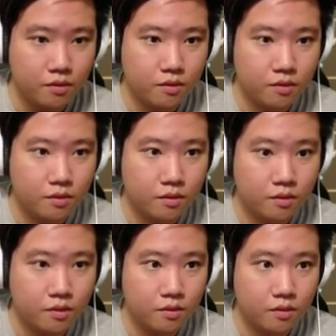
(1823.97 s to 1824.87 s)

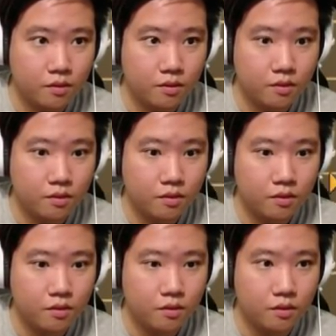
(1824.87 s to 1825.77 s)

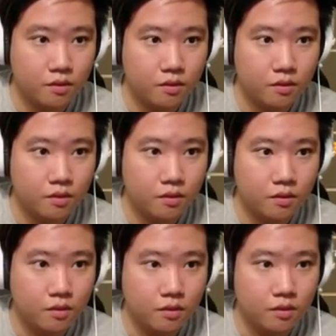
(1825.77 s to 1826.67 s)

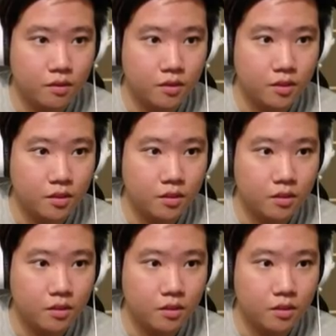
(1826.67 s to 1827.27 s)
(no one is talking)